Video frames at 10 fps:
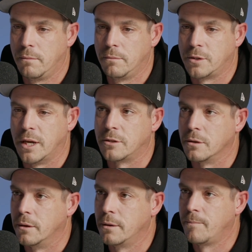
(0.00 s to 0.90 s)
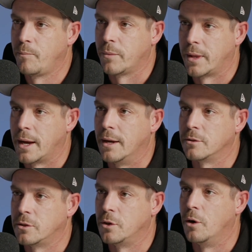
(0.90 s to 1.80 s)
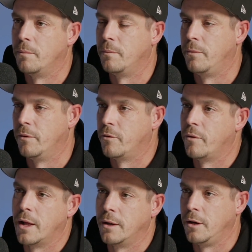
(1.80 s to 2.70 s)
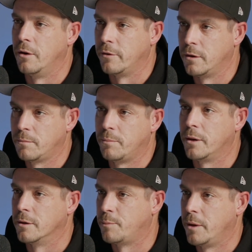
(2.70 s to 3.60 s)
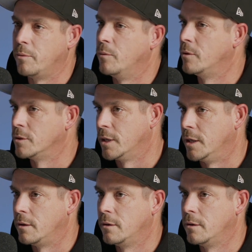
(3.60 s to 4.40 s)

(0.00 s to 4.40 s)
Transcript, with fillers: censor it, but they can't stop the virality of it because people want to see it.